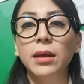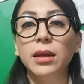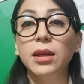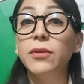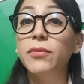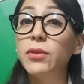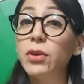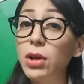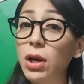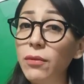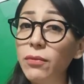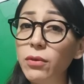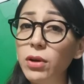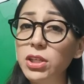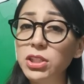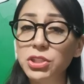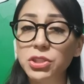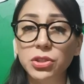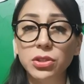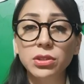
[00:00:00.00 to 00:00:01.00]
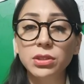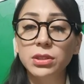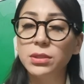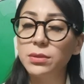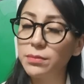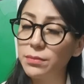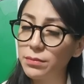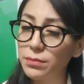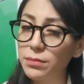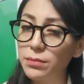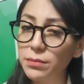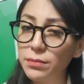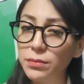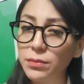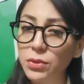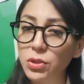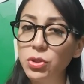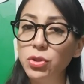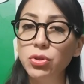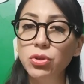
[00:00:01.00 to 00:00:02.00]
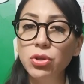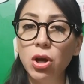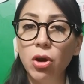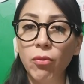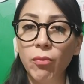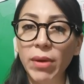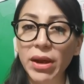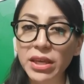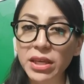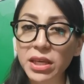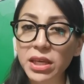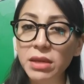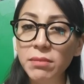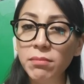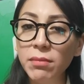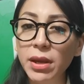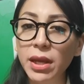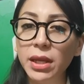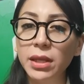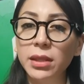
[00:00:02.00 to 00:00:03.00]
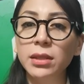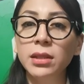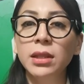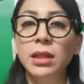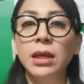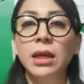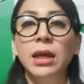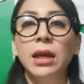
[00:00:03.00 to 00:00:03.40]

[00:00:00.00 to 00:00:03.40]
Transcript: If you have questions, you know my email.